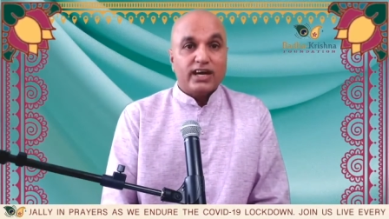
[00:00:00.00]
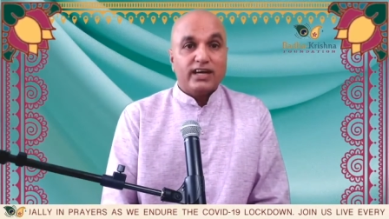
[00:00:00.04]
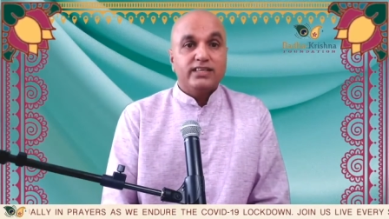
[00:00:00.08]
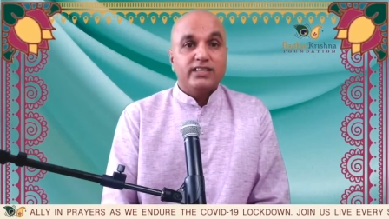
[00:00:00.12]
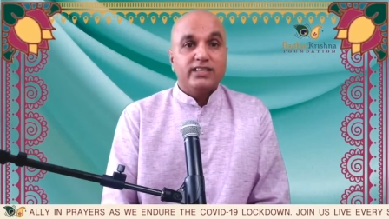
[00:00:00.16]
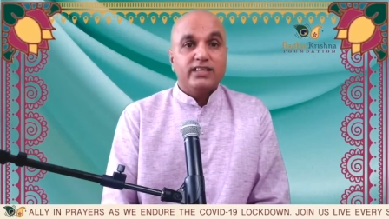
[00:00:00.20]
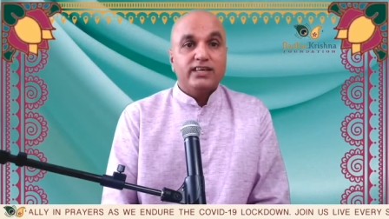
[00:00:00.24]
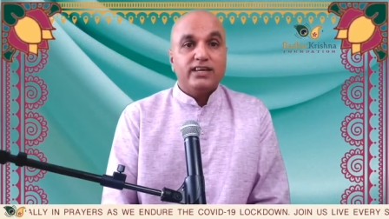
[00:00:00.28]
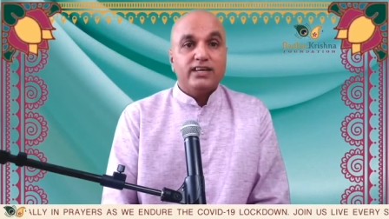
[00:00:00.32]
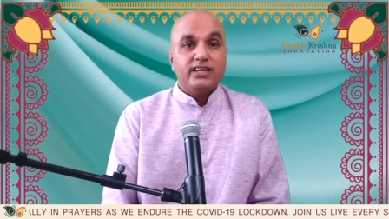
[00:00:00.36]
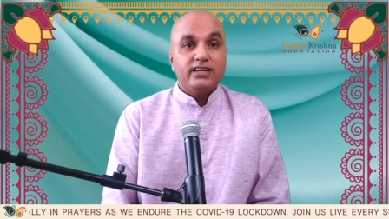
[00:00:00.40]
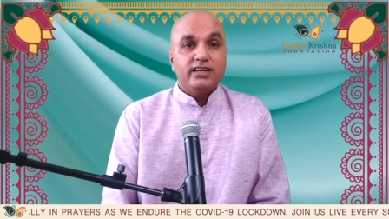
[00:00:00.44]

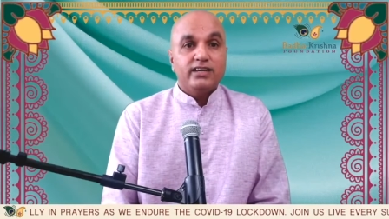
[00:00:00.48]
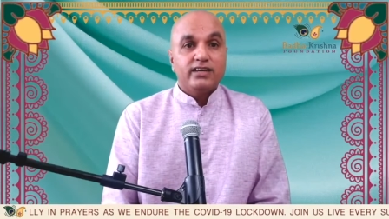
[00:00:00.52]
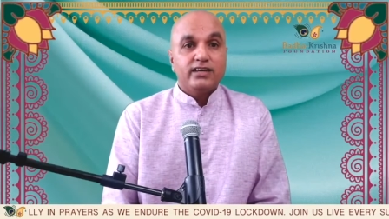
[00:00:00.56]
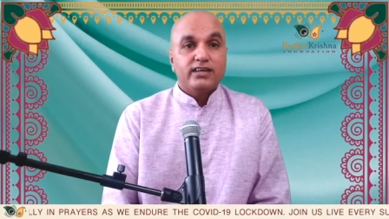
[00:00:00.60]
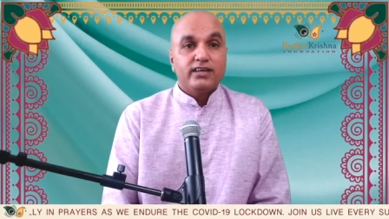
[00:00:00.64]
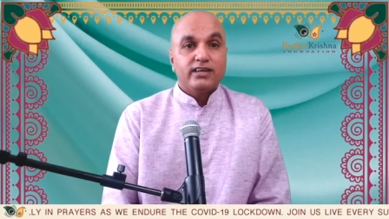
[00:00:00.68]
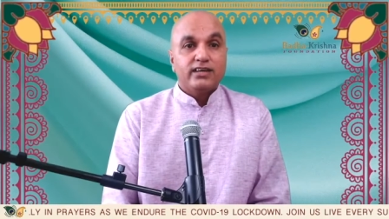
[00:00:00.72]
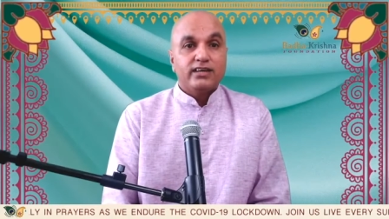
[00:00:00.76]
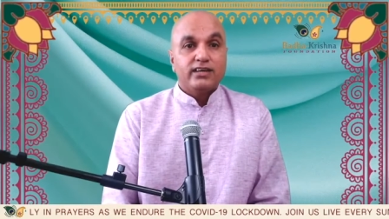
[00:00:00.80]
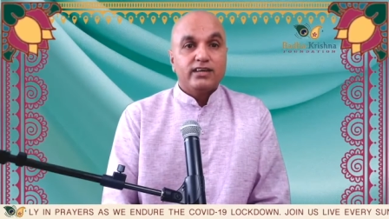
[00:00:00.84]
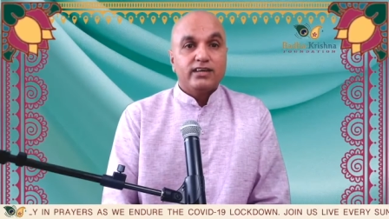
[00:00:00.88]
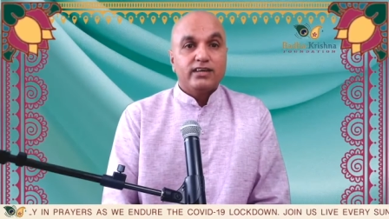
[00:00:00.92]

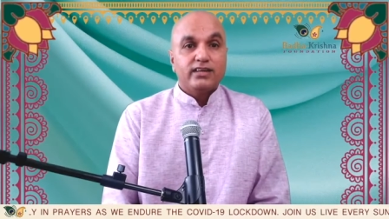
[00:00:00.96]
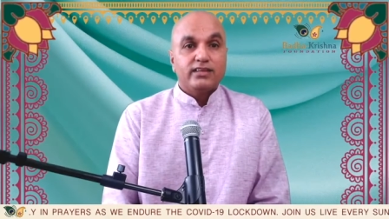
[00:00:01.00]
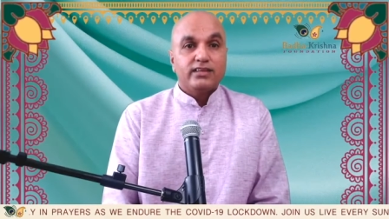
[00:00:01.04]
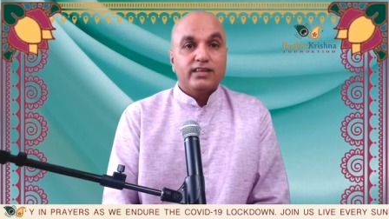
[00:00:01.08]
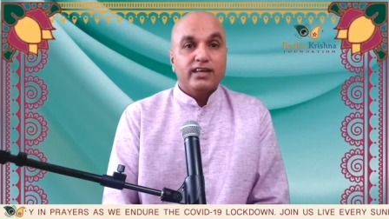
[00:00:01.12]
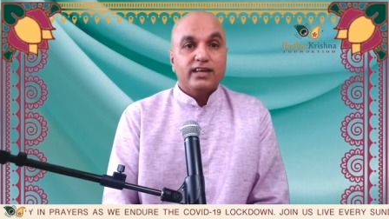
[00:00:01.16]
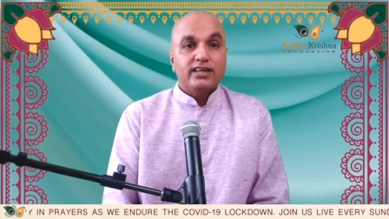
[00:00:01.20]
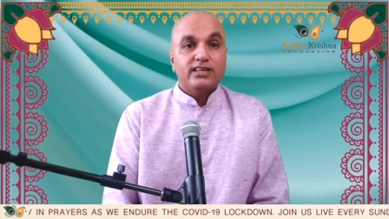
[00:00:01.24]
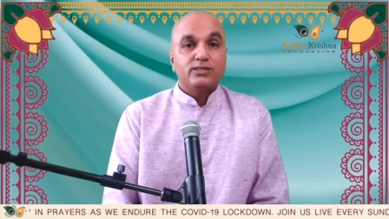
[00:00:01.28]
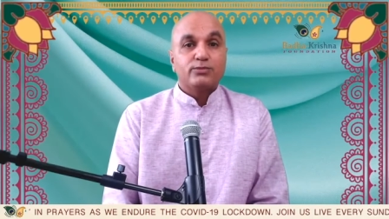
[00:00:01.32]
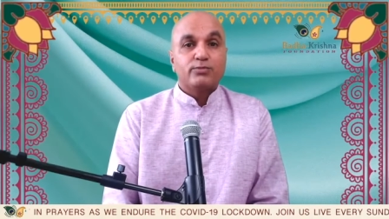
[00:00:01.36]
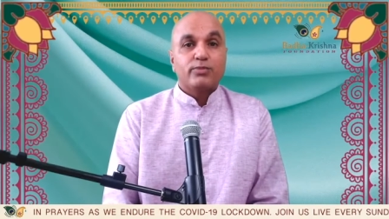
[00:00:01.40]
sadhana.
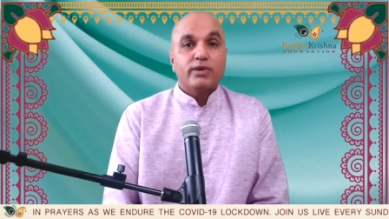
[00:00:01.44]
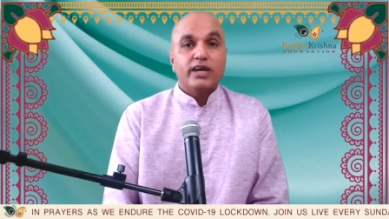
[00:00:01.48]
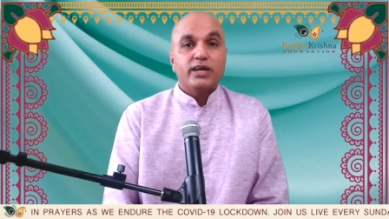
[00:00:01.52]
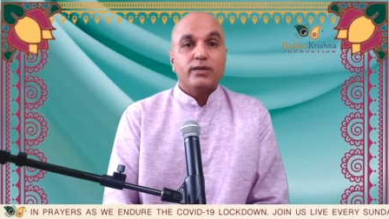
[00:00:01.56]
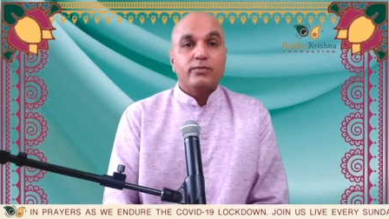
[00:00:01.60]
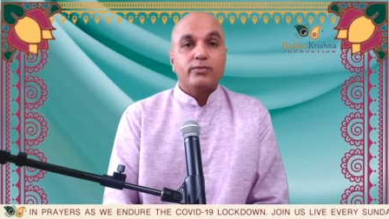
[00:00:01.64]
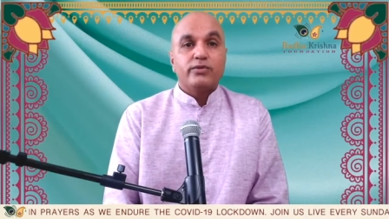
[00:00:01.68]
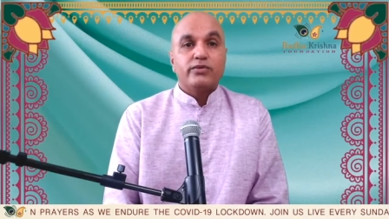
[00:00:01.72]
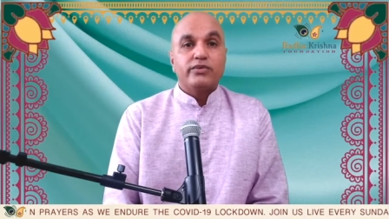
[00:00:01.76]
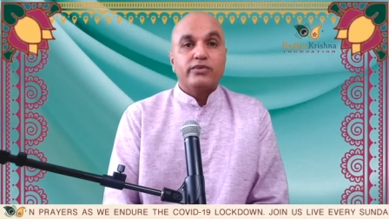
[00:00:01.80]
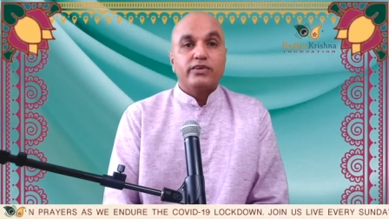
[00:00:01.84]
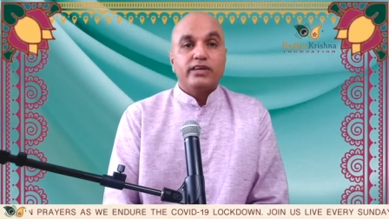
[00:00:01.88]
That is
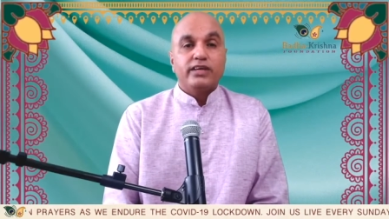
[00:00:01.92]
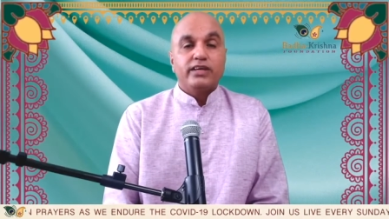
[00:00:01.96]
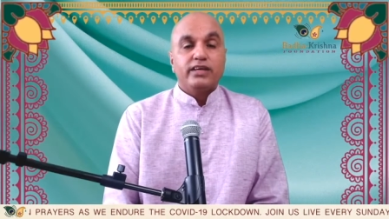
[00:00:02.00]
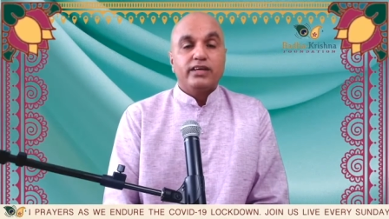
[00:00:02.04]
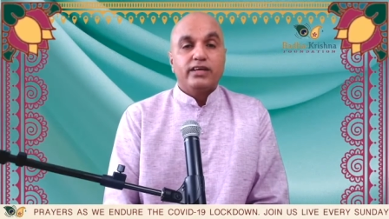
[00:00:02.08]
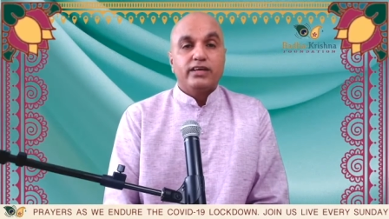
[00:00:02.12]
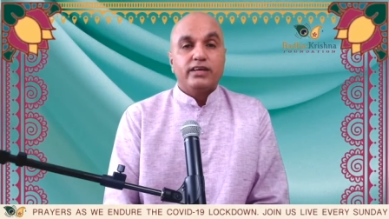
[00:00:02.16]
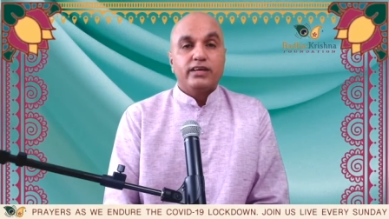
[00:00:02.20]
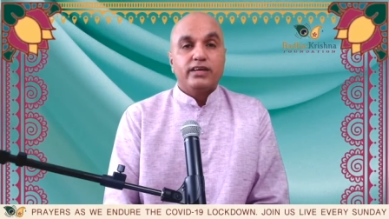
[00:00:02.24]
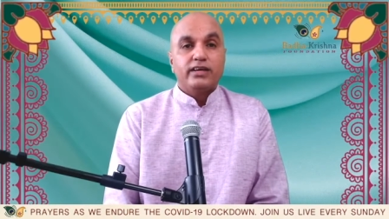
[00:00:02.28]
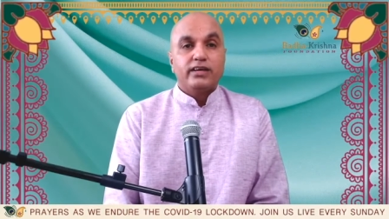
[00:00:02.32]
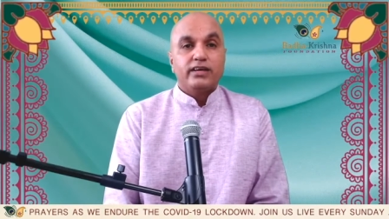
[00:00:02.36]

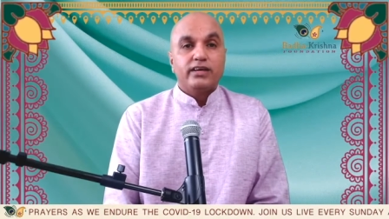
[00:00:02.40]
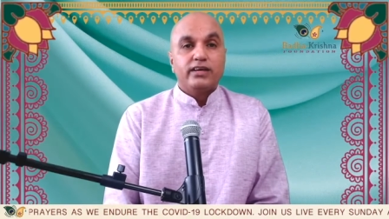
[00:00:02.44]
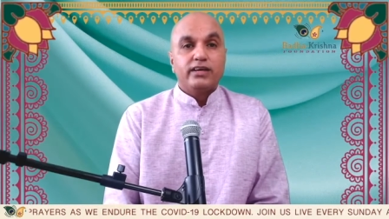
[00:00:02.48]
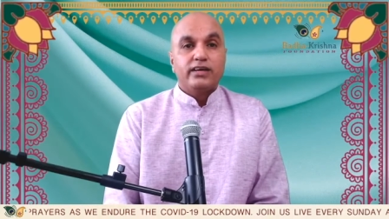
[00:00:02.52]
bribery.